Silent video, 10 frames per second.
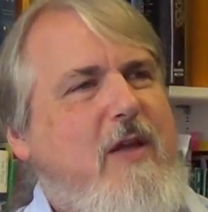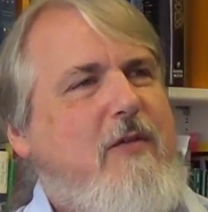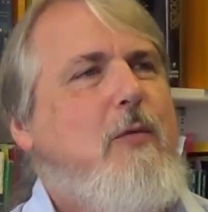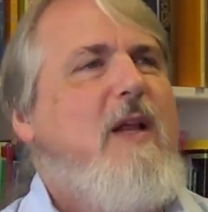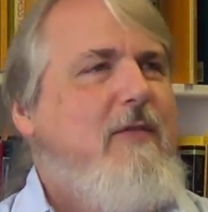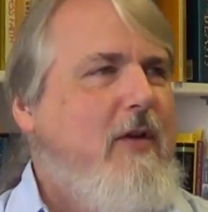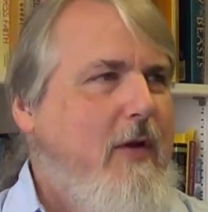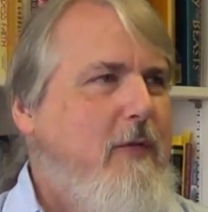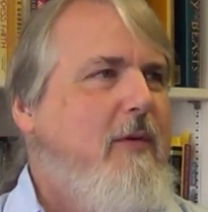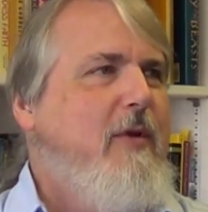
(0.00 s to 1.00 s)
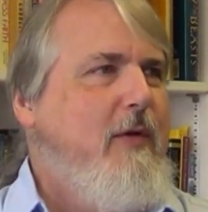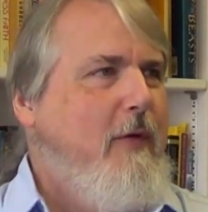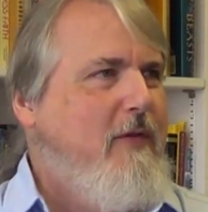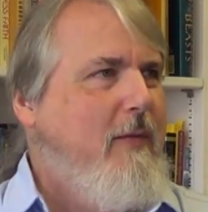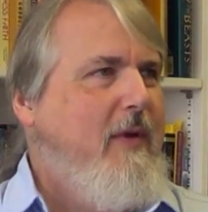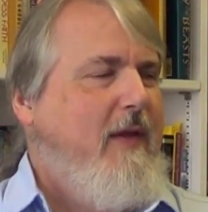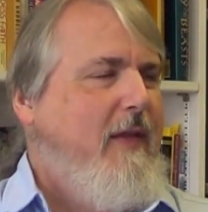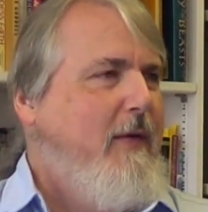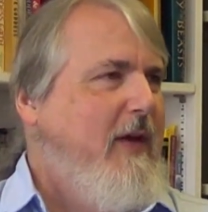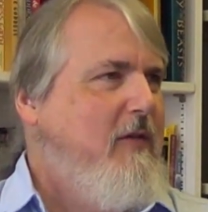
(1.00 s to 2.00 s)
Because you really have to know somebody who knows somebody,
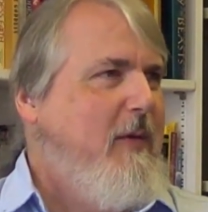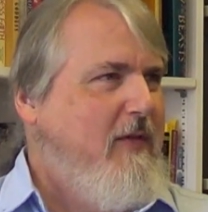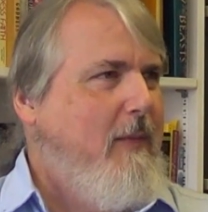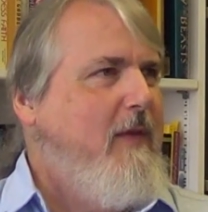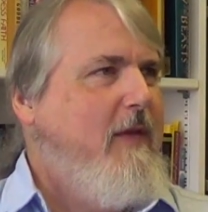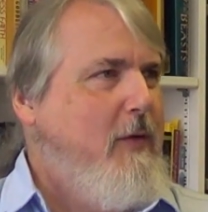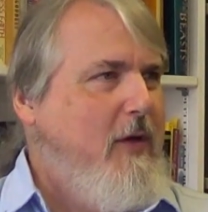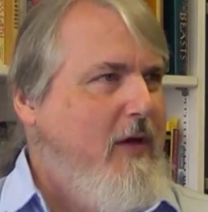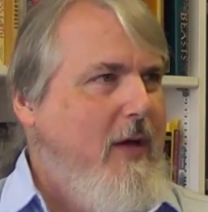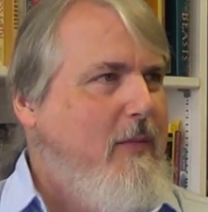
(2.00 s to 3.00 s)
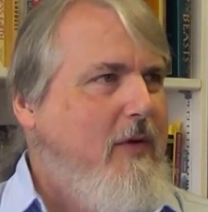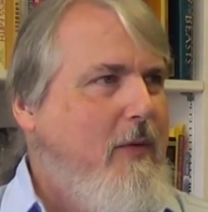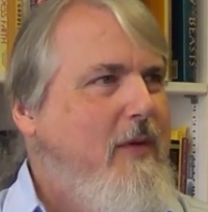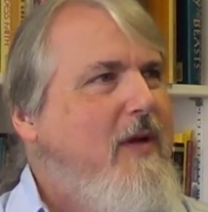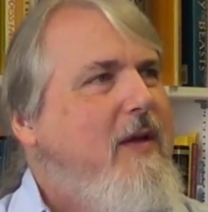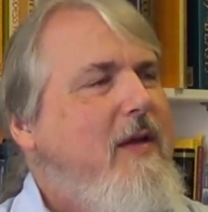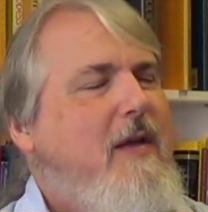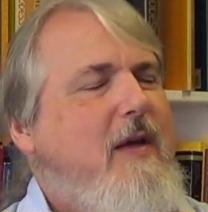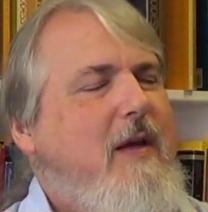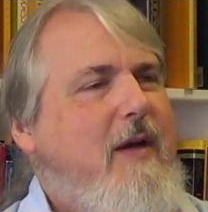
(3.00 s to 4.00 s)
and then there has to be something that you can come to
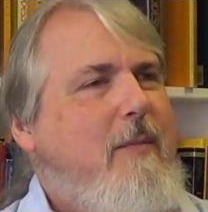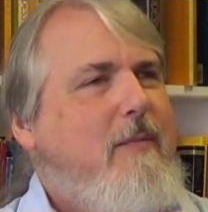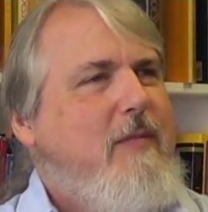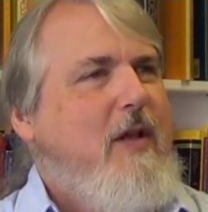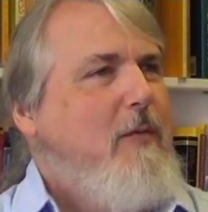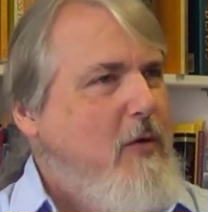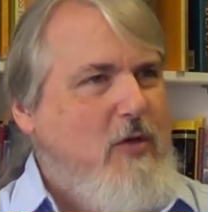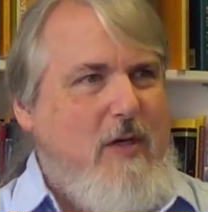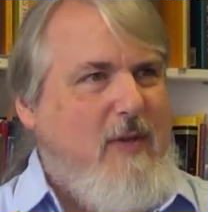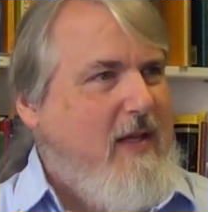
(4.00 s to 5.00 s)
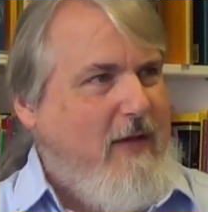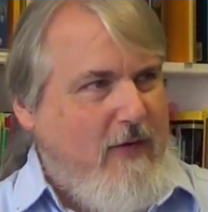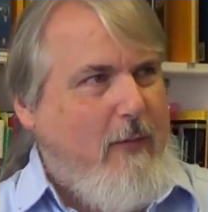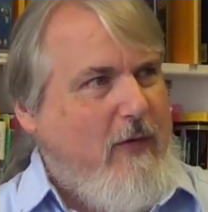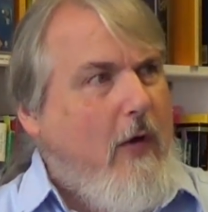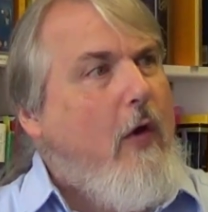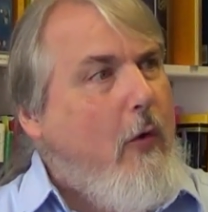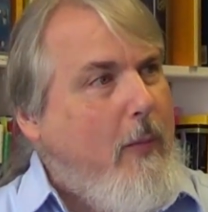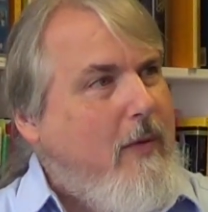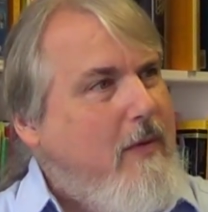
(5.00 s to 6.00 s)
that'll usually be in someone's
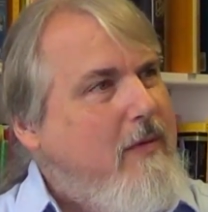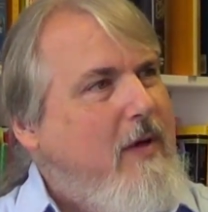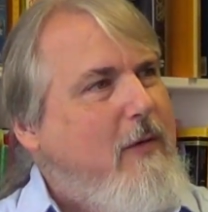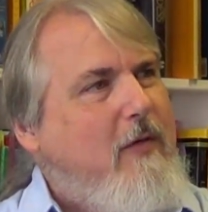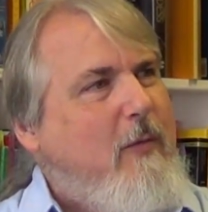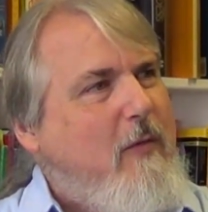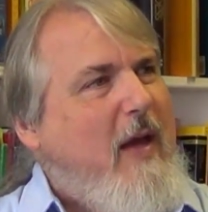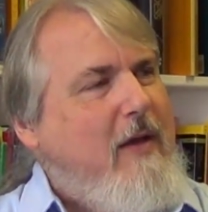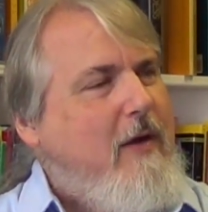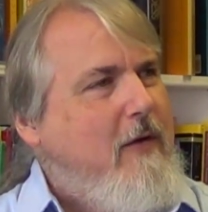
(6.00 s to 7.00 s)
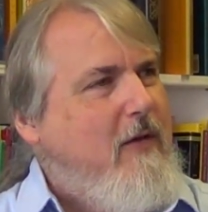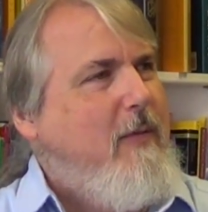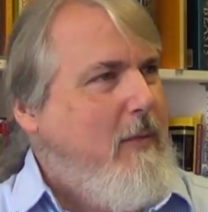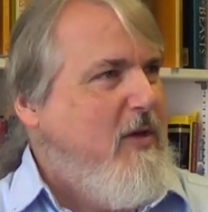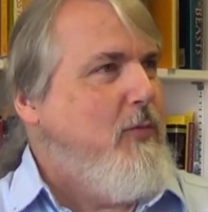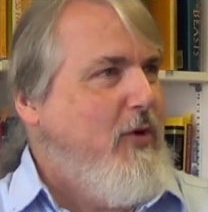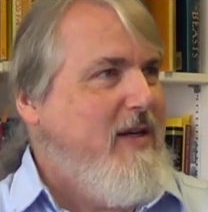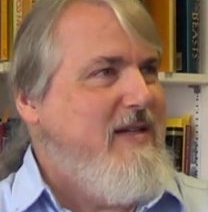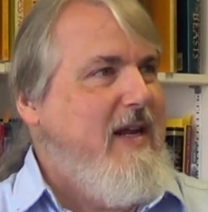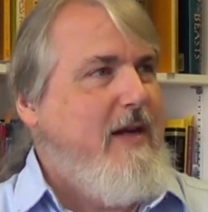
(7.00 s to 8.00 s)
home, you know, in someone's backyard, something much
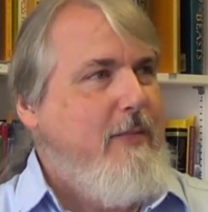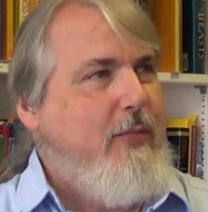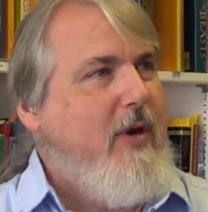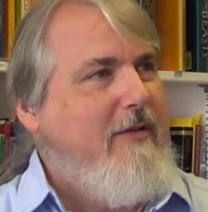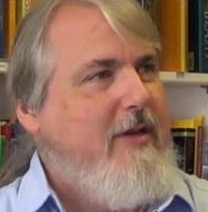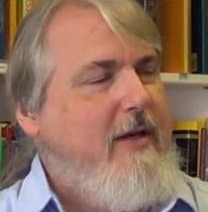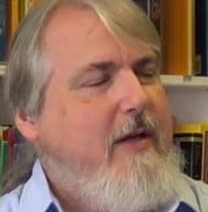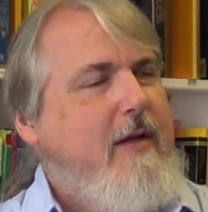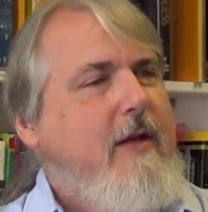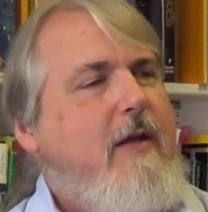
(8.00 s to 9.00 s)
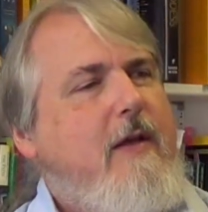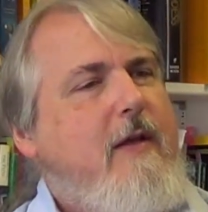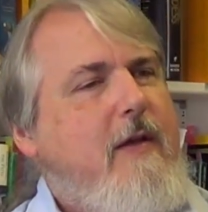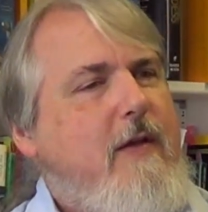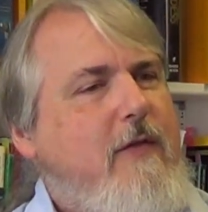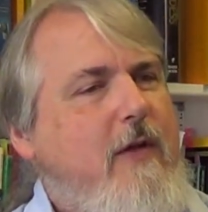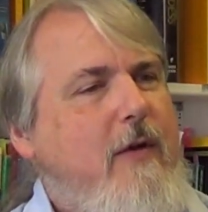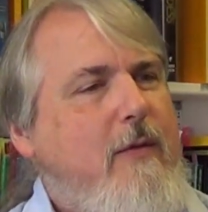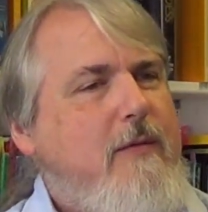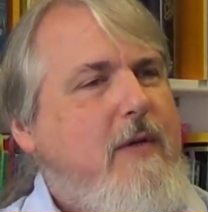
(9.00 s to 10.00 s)
more contained and private.
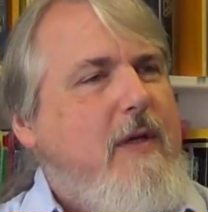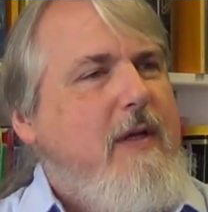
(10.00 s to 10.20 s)
So,